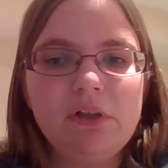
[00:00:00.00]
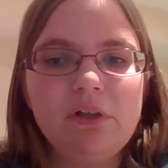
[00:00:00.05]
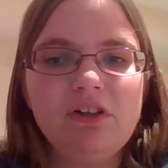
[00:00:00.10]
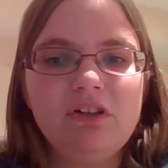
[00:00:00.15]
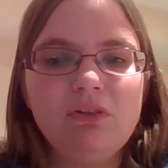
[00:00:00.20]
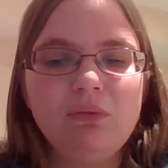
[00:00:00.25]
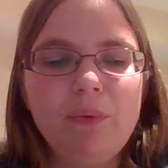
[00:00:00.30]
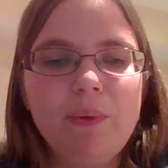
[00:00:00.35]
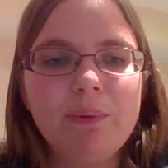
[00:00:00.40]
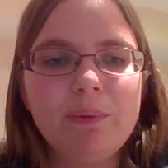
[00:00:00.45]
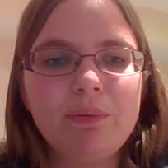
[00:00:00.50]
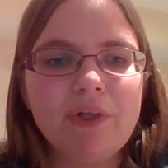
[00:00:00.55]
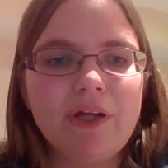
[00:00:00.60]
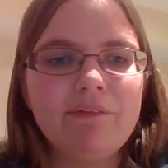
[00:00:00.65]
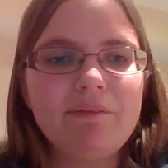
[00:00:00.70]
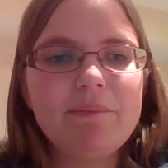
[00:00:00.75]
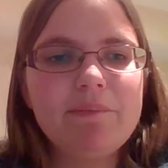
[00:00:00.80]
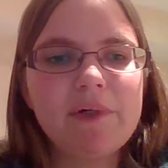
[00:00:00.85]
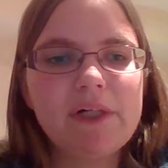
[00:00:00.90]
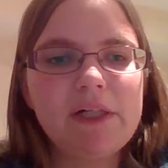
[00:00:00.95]
So
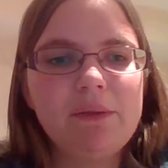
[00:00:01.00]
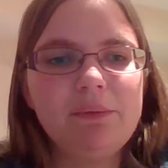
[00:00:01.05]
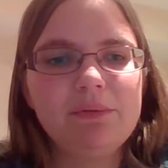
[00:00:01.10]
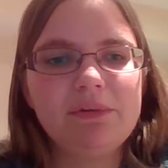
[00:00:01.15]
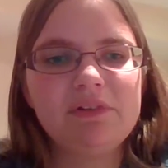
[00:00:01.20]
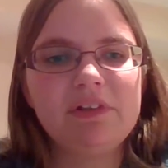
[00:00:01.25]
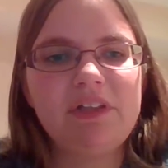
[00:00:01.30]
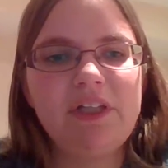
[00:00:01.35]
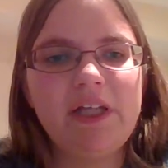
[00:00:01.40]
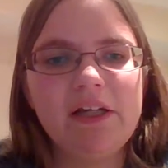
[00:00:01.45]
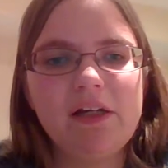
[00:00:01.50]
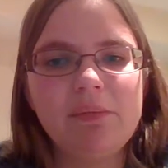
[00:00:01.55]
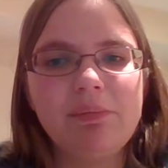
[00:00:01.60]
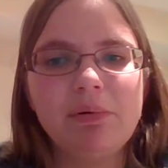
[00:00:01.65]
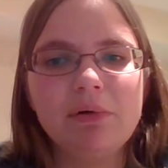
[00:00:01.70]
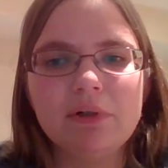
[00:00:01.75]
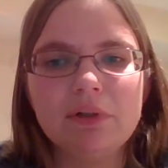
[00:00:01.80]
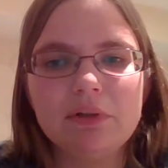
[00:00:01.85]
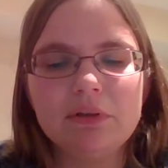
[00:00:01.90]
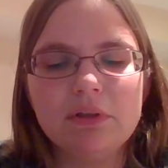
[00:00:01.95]
everybody was to take a
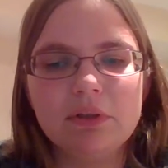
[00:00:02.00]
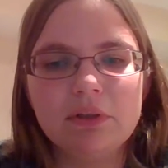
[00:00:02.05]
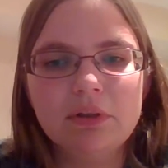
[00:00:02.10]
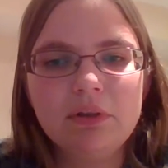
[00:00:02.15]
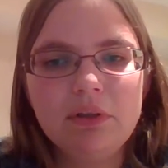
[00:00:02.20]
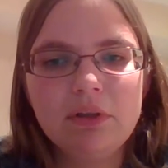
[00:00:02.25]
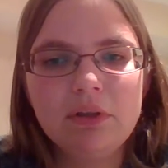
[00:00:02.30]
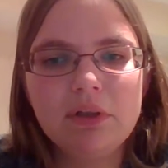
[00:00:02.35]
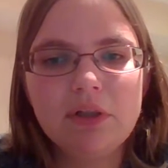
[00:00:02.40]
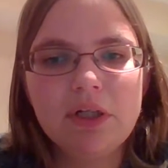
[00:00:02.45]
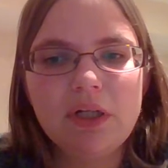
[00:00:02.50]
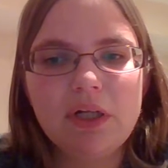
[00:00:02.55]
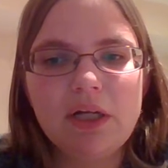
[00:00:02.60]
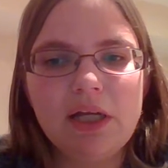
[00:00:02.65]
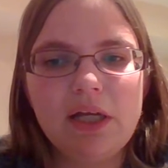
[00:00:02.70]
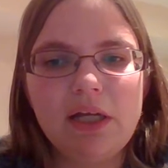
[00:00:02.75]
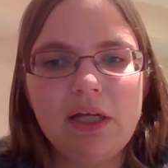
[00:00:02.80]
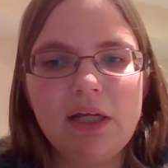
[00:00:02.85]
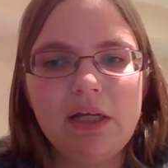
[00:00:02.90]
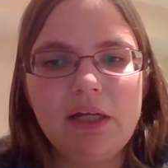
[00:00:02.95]
partner,
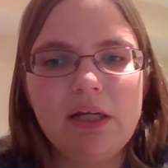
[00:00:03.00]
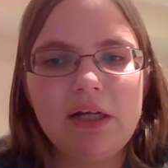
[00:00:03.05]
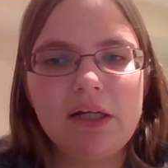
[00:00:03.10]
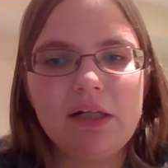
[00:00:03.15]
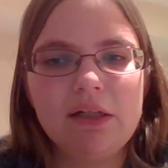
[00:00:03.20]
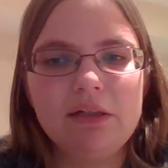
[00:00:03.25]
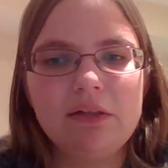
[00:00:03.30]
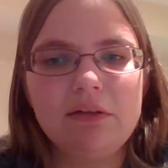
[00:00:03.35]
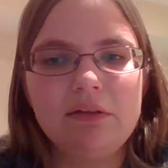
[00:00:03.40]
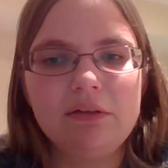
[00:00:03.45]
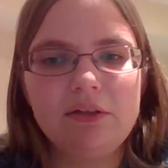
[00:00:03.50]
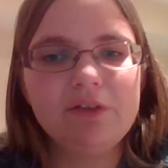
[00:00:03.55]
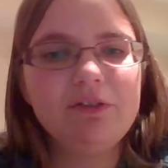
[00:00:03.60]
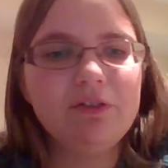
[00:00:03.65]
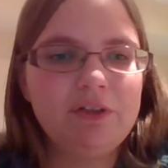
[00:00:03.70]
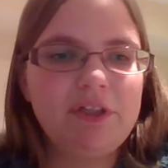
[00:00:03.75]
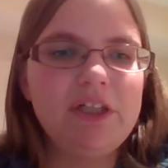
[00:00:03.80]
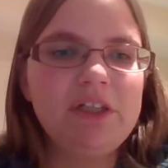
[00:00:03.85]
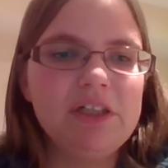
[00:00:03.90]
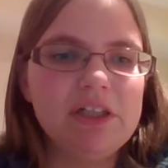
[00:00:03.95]
and these are
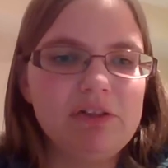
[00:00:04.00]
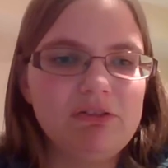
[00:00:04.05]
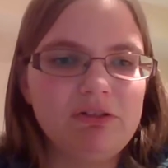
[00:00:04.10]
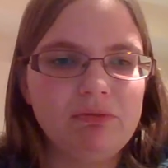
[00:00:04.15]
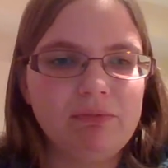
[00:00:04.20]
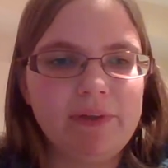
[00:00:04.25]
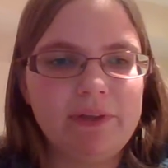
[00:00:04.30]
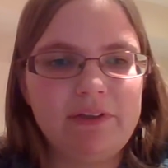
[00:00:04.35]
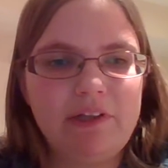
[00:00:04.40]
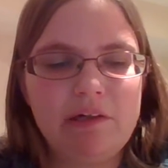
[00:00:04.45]
teenagers, right?